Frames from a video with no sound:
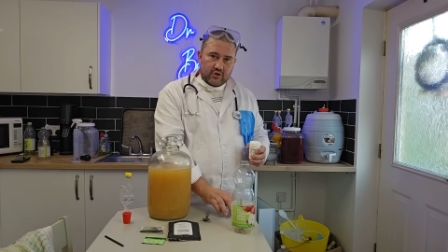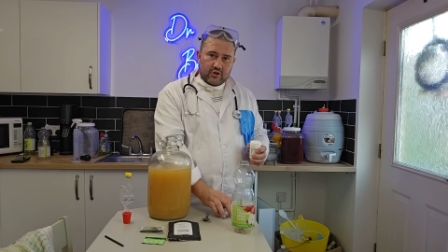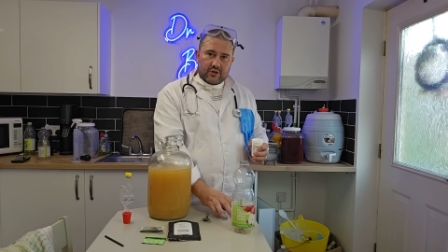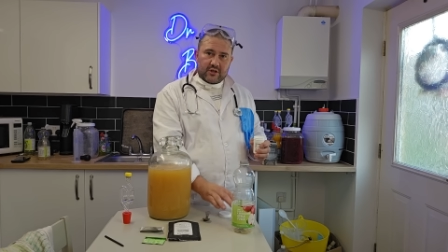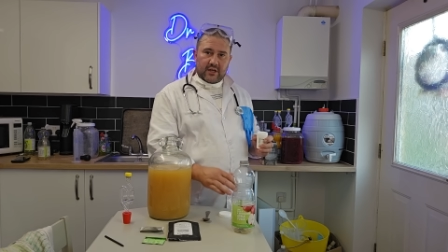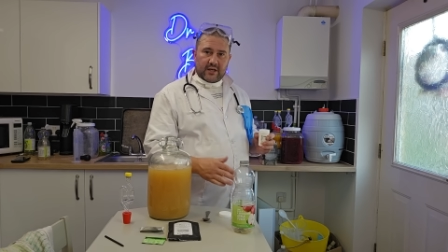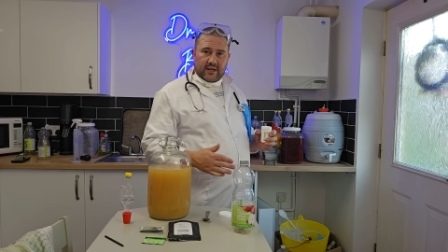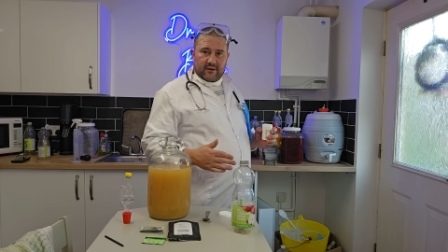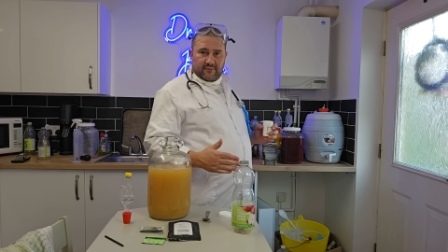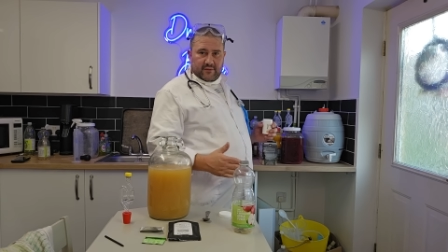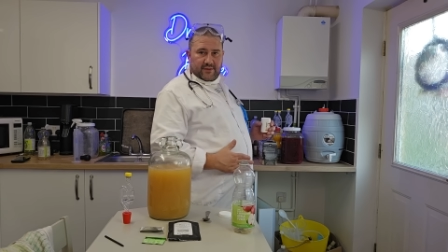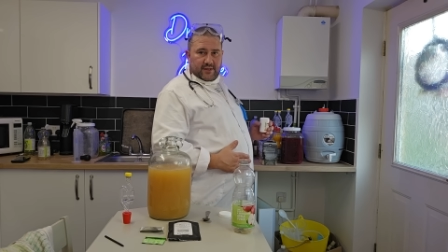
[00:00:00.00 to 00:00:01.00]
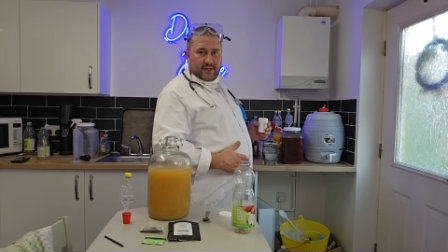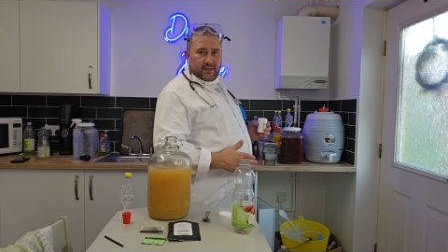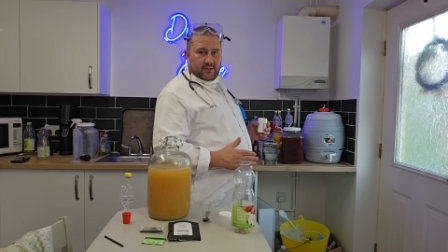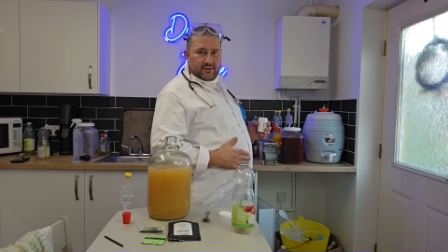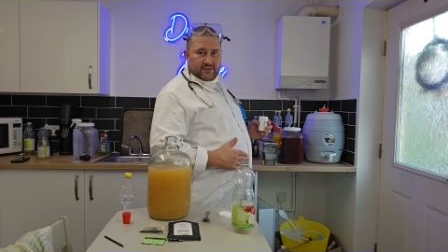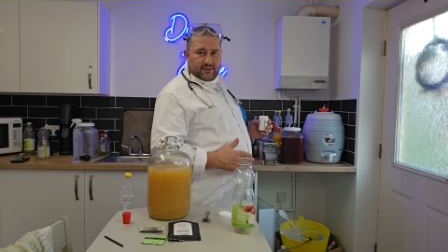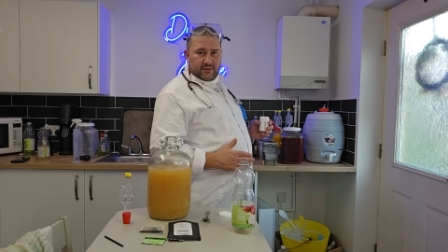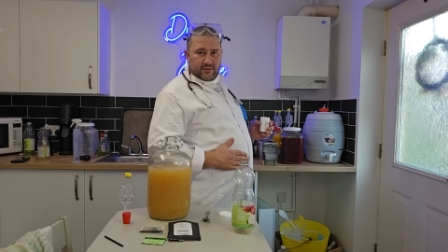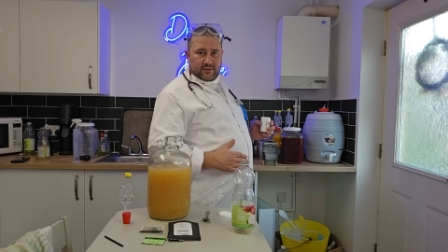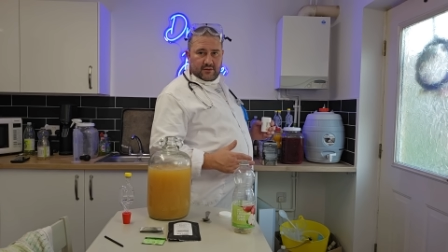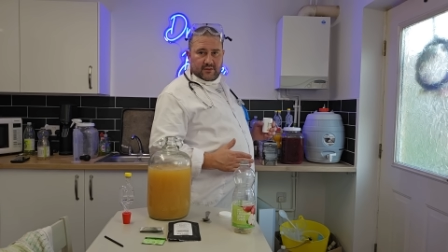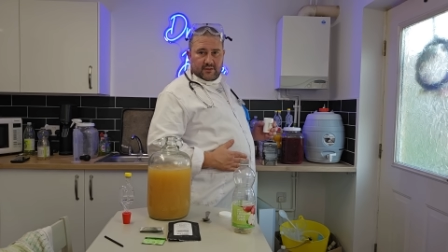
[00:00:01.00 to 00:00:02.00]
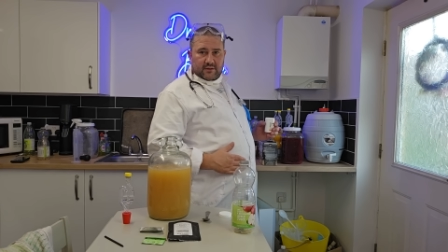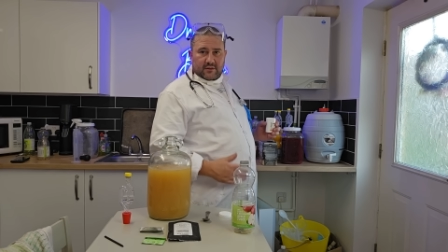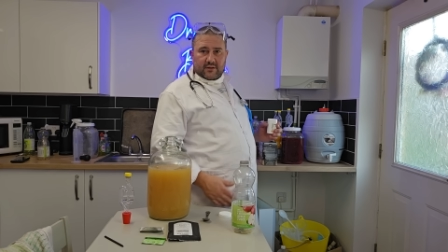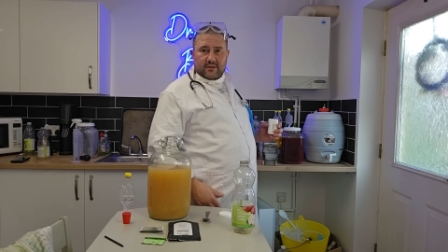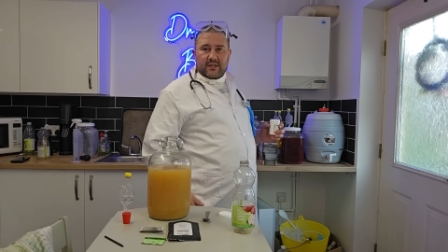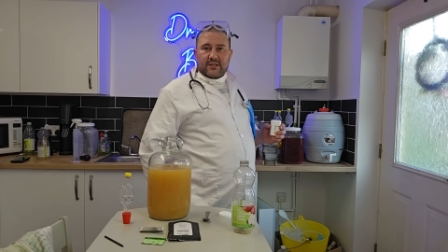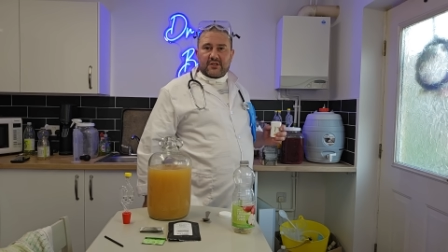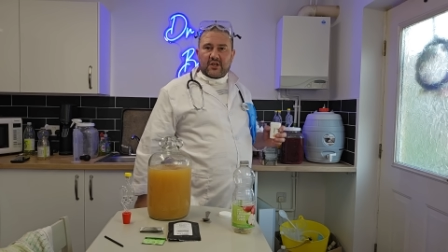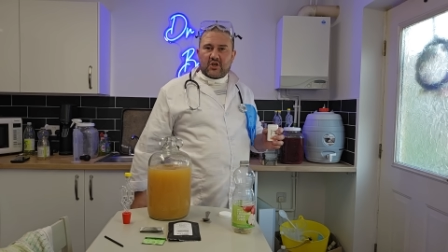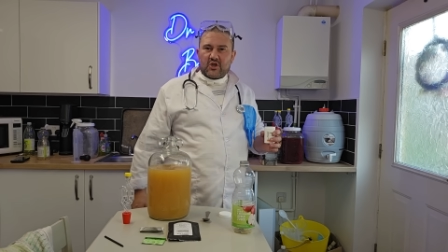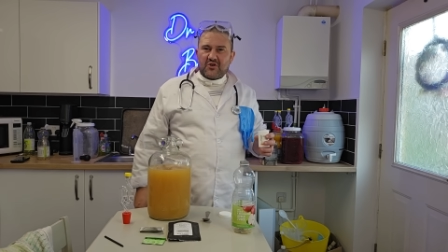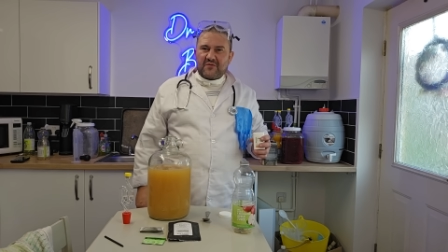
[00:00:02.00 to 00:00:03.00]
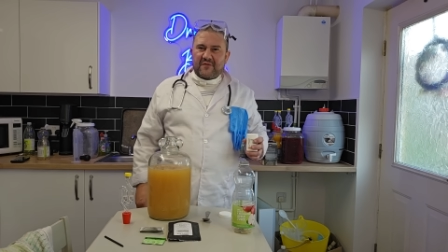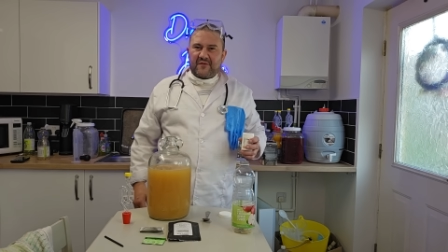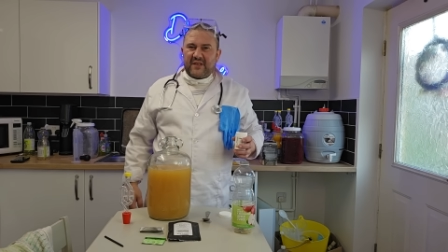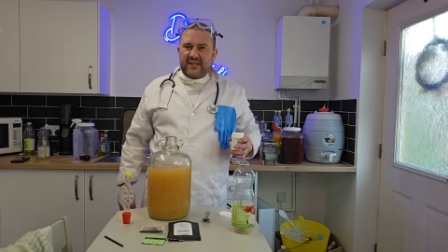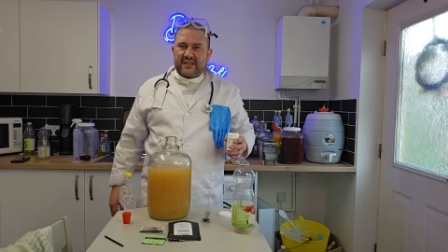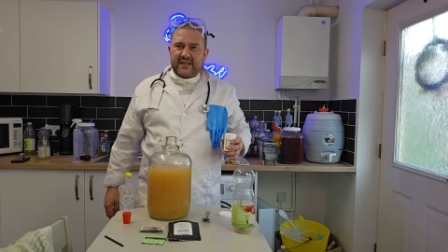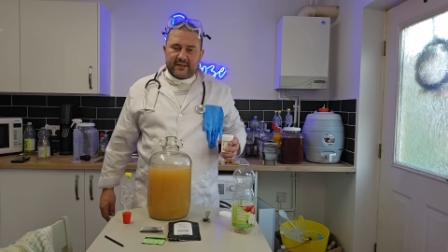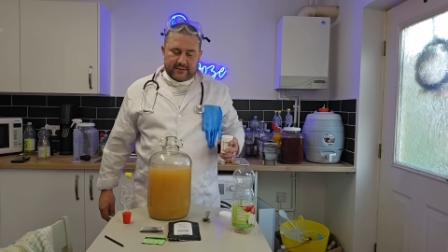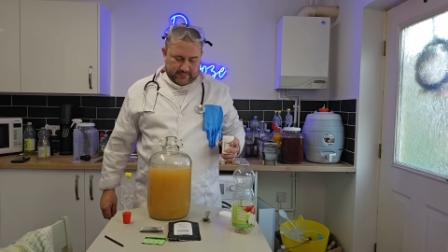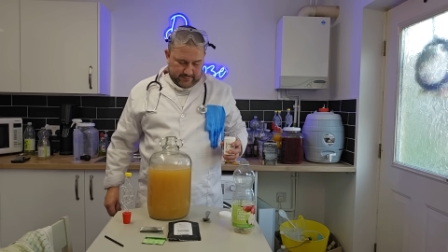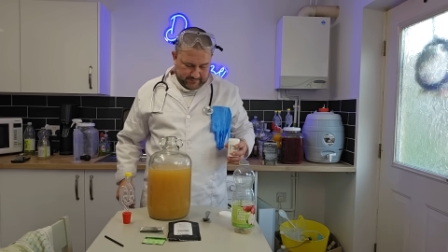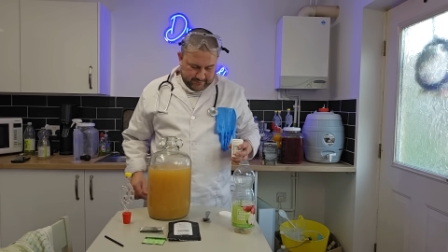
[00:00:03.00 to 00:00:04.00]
just like everything else, needs a good feeding.